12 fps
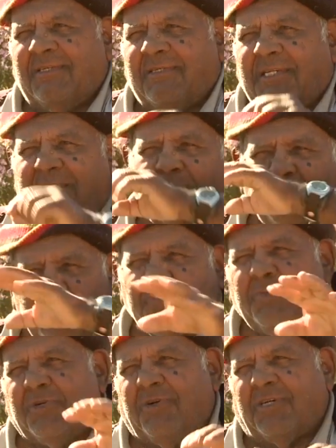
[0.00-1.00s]
That's
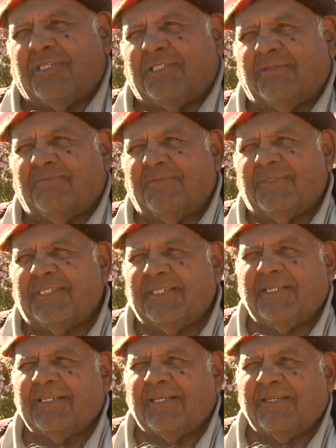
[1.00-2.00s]
mesmerised them.
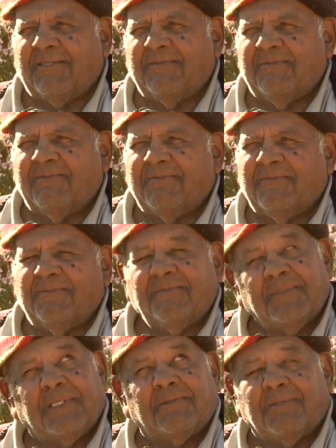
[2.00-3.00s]

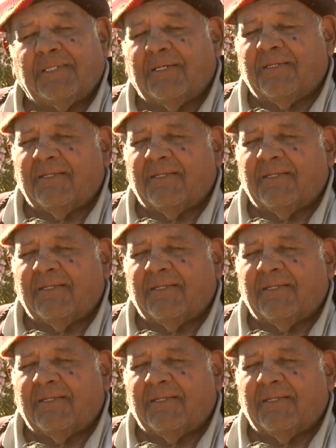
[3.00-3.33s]
That's what they.